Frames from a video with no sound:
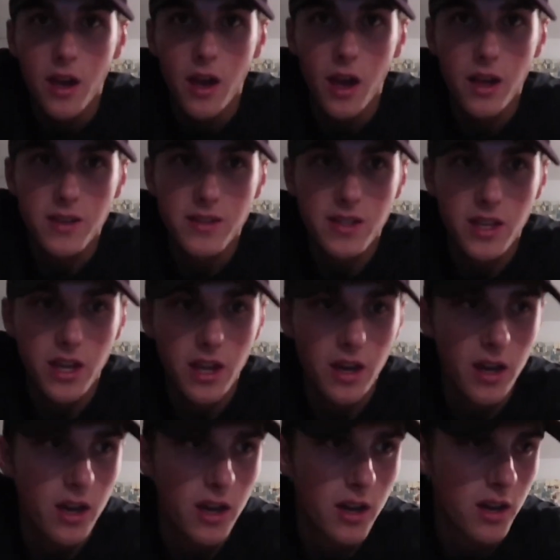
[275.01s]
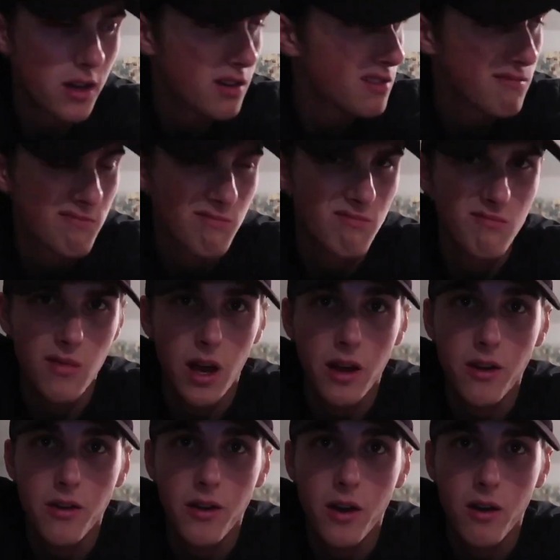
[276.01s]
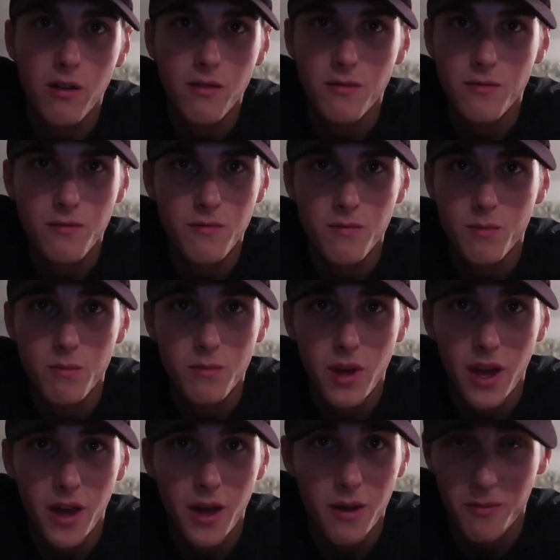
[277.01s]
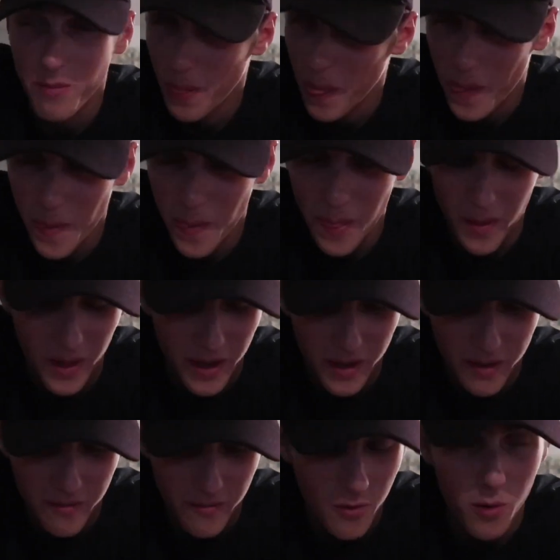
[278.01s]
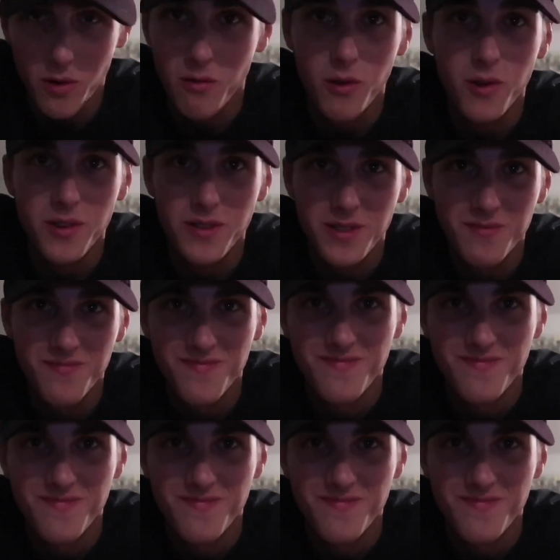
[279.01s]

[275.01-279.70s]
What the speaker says: I'll see ya, I don't know, at like 4 rolls.